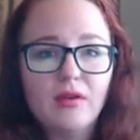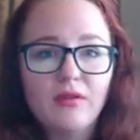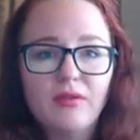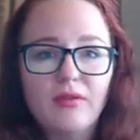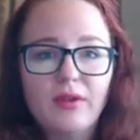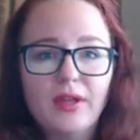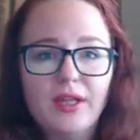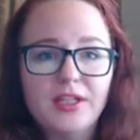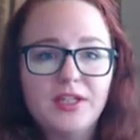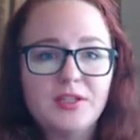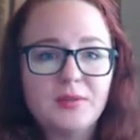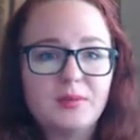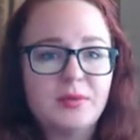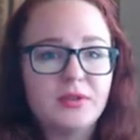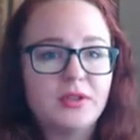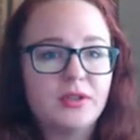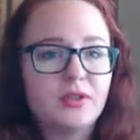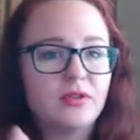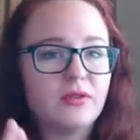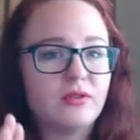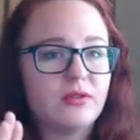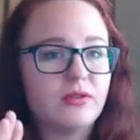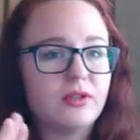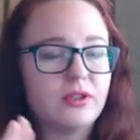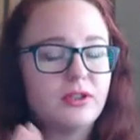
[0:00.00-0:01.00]
Facebook
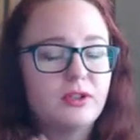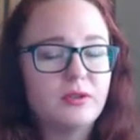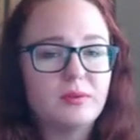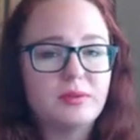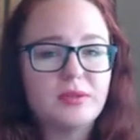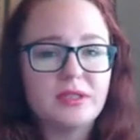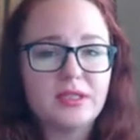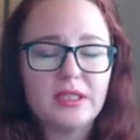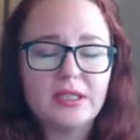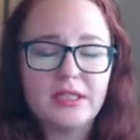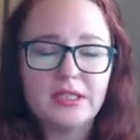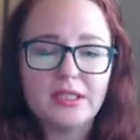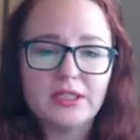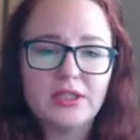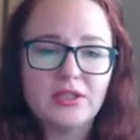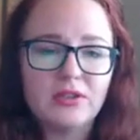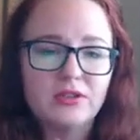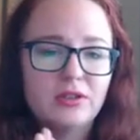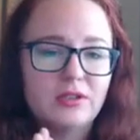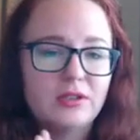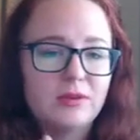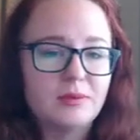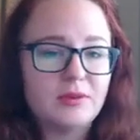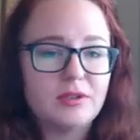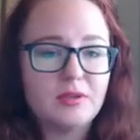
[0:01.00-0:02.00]
groups, LinkedIn
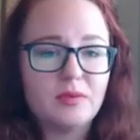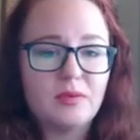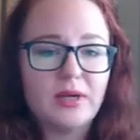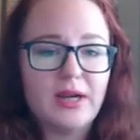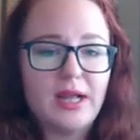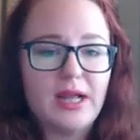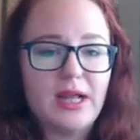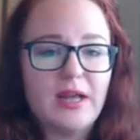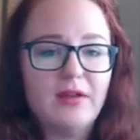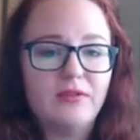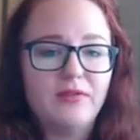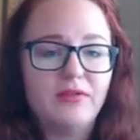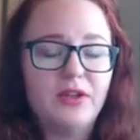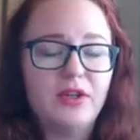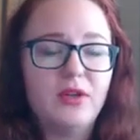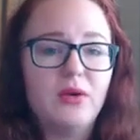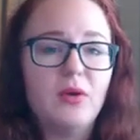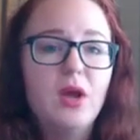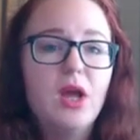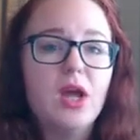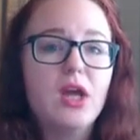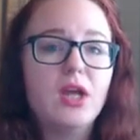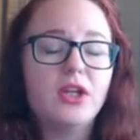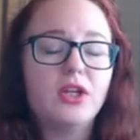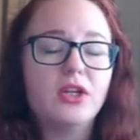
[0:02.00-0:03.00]
groups, what have you,
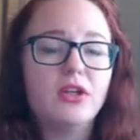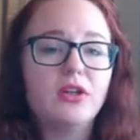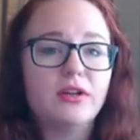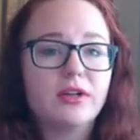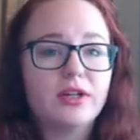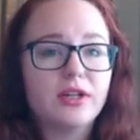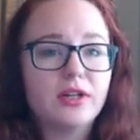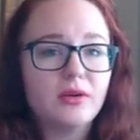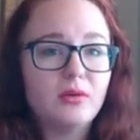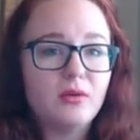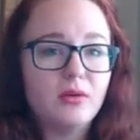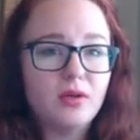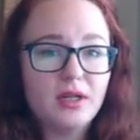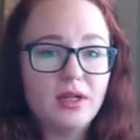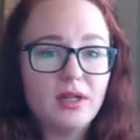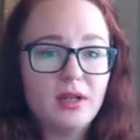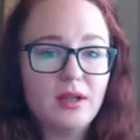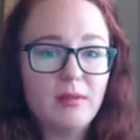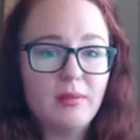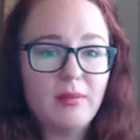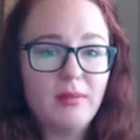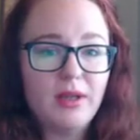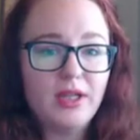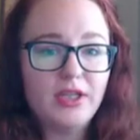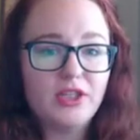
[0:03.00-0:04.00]
you're going to want
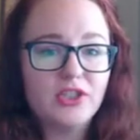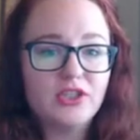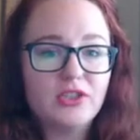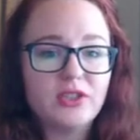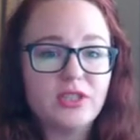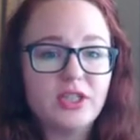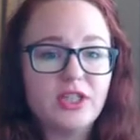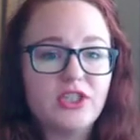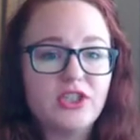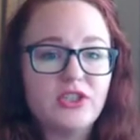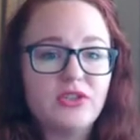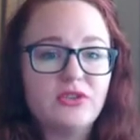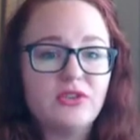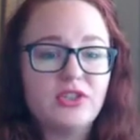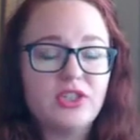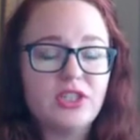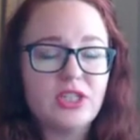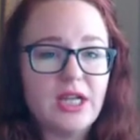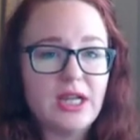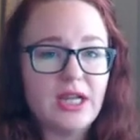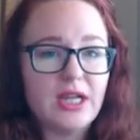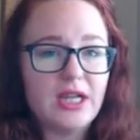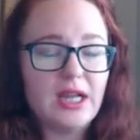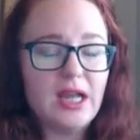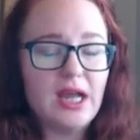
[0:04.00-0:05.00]
to make sure that you
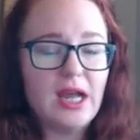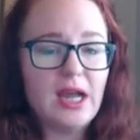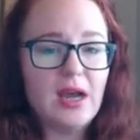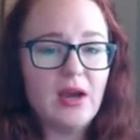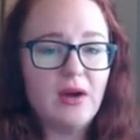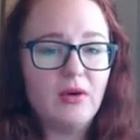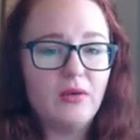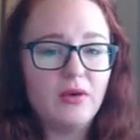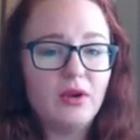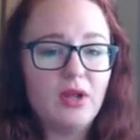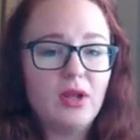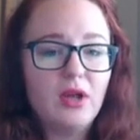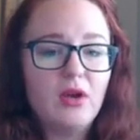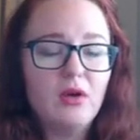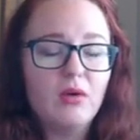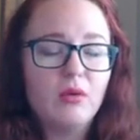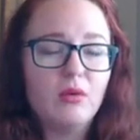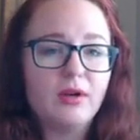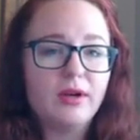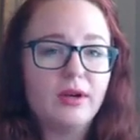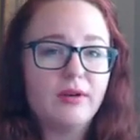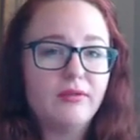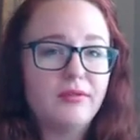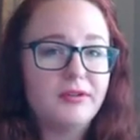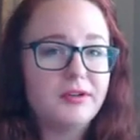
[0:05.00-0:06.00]
check out
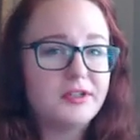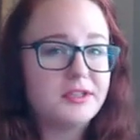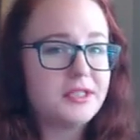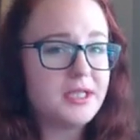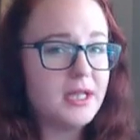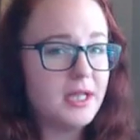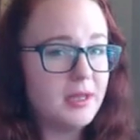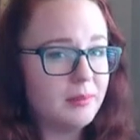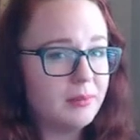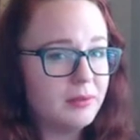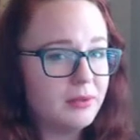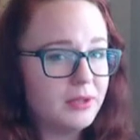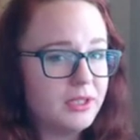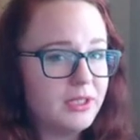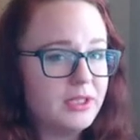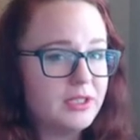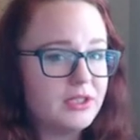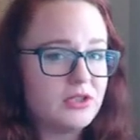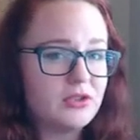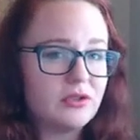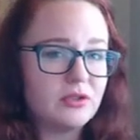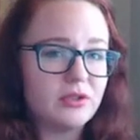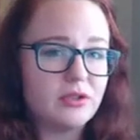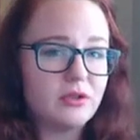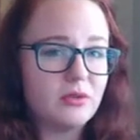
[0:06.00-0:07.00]
whatever
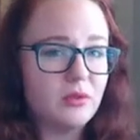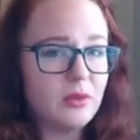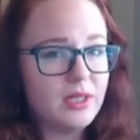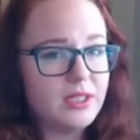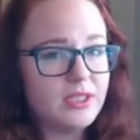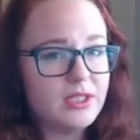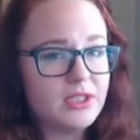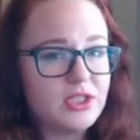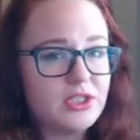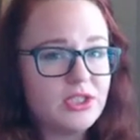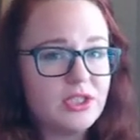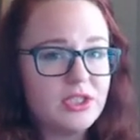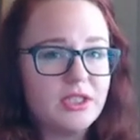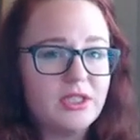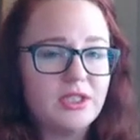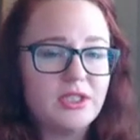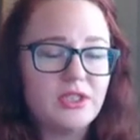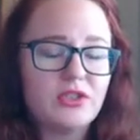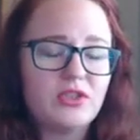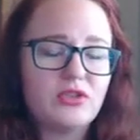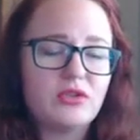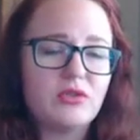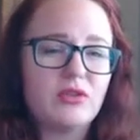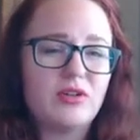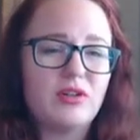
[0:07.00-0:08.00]
templates or
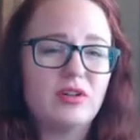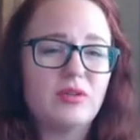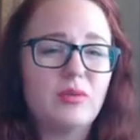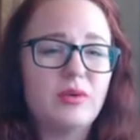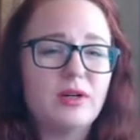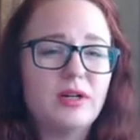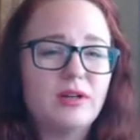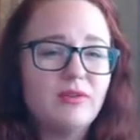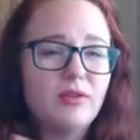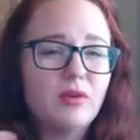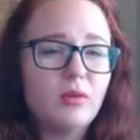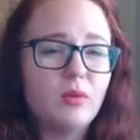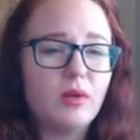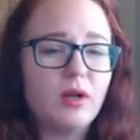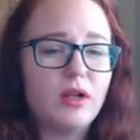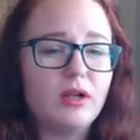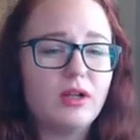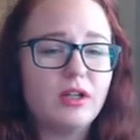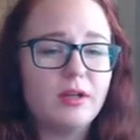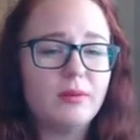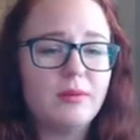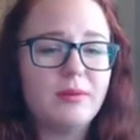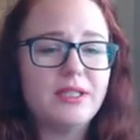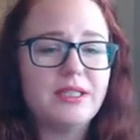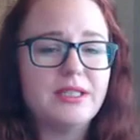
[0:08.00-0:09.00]
questions or whatever
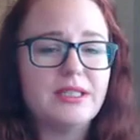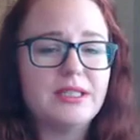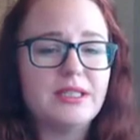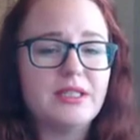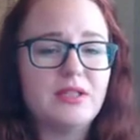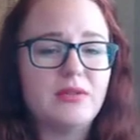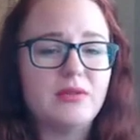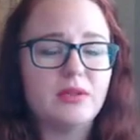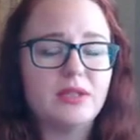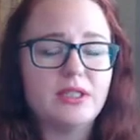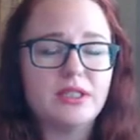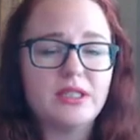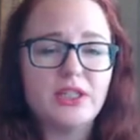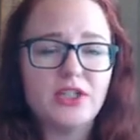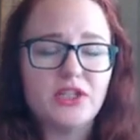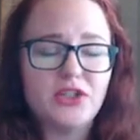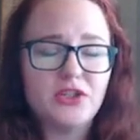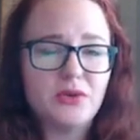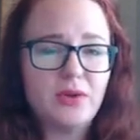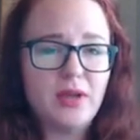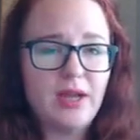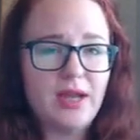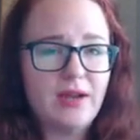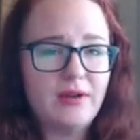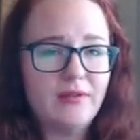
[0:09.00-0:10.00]
welcoming sequence that
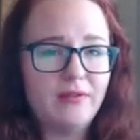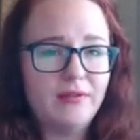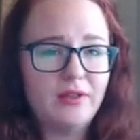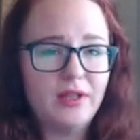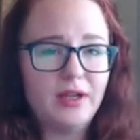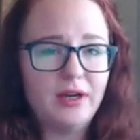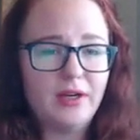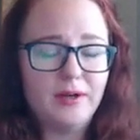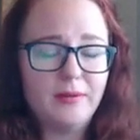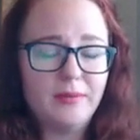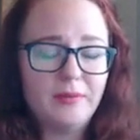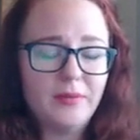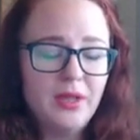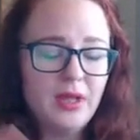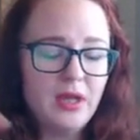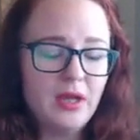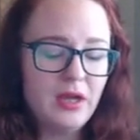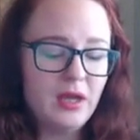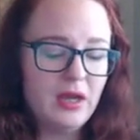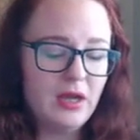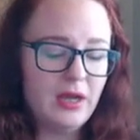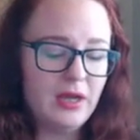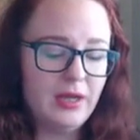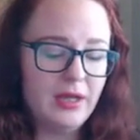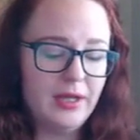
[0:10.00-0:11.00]
you have there.
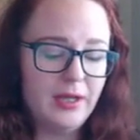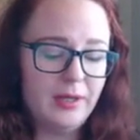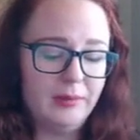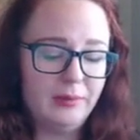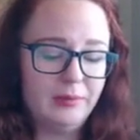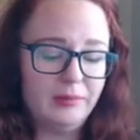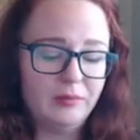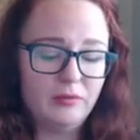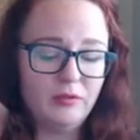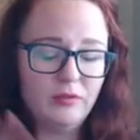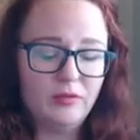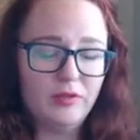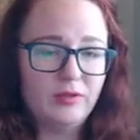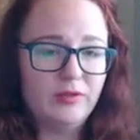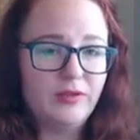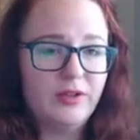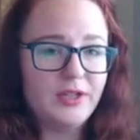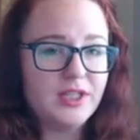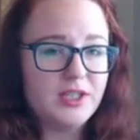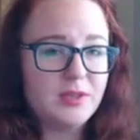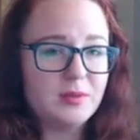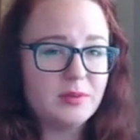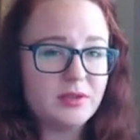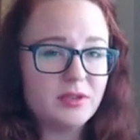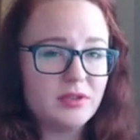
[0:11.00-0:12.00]
For
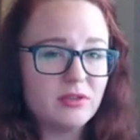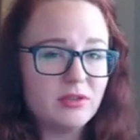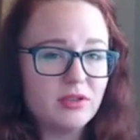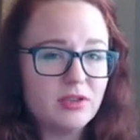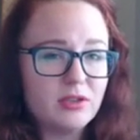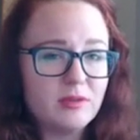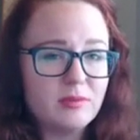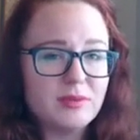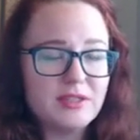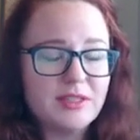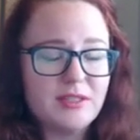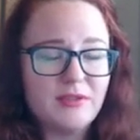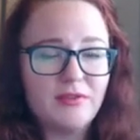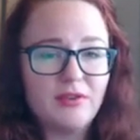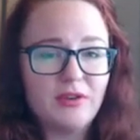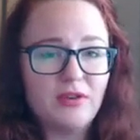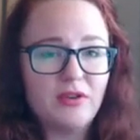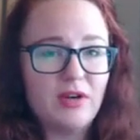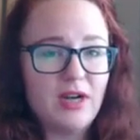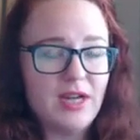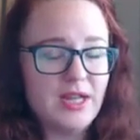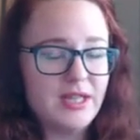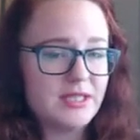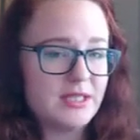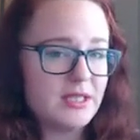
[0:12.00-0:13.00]
Facebook groups, if
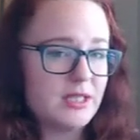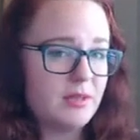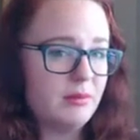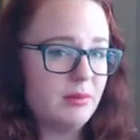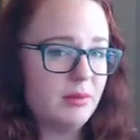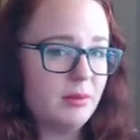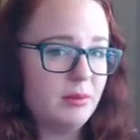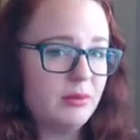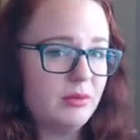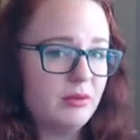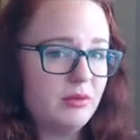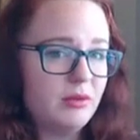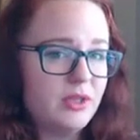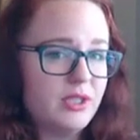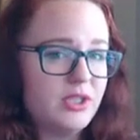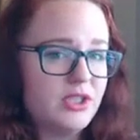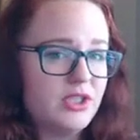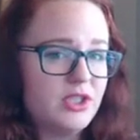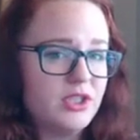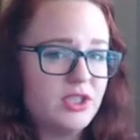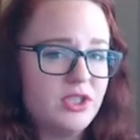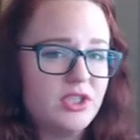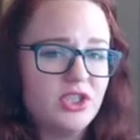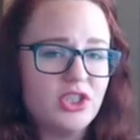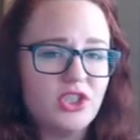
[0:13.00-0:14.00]
you're asking people
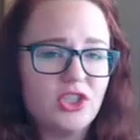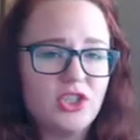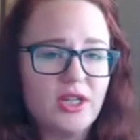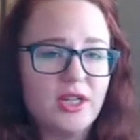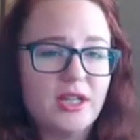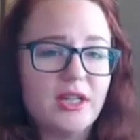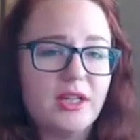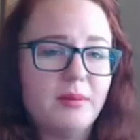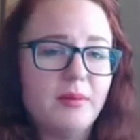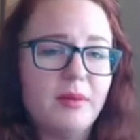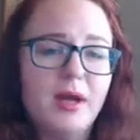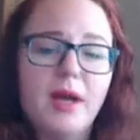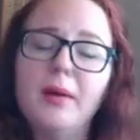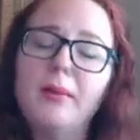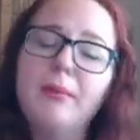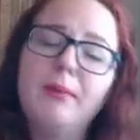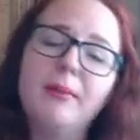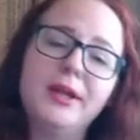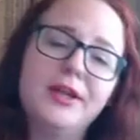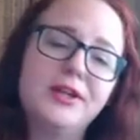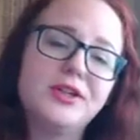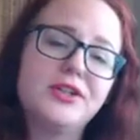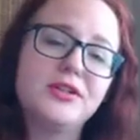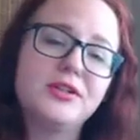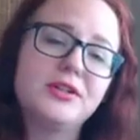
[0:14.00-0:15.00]
questions, check them out.
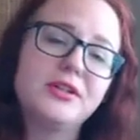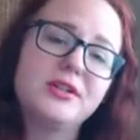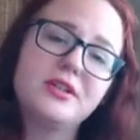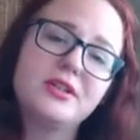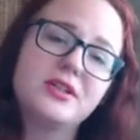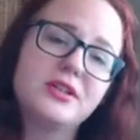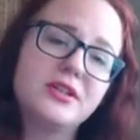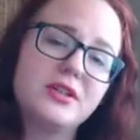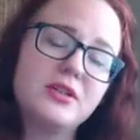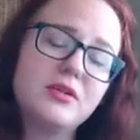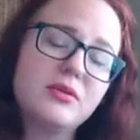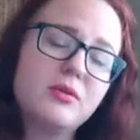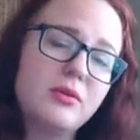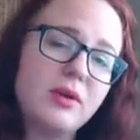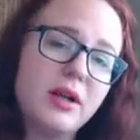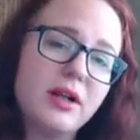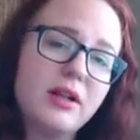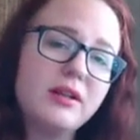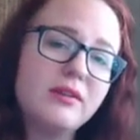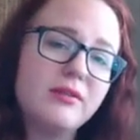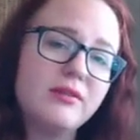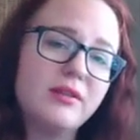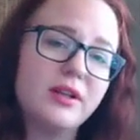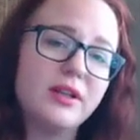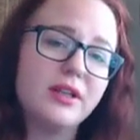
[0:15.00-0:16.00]
Make sure they're still
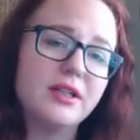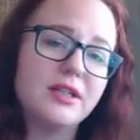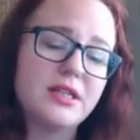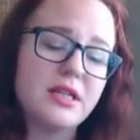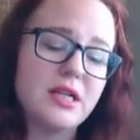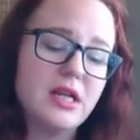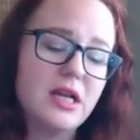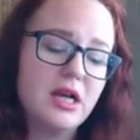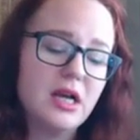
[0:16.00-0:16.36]
relevant.